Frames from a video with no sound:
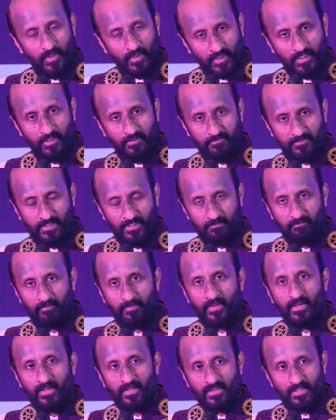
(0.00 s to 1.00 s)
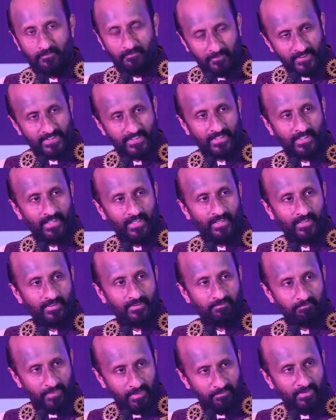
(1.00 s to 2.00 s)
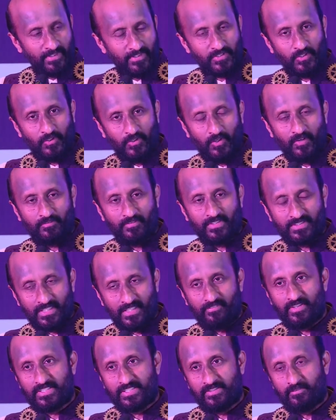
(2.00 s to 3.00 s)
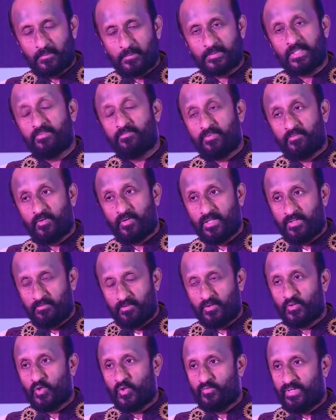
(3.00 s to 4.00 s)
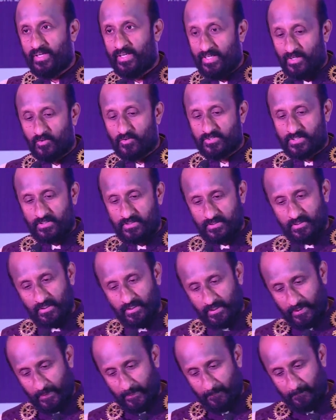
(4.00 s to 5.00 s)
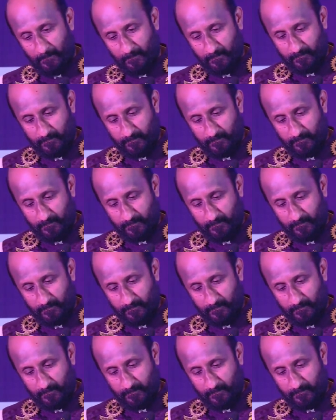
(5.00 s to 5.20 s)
to gift him the physical memento of the Service Above Self Award, even though we had announced it earlier.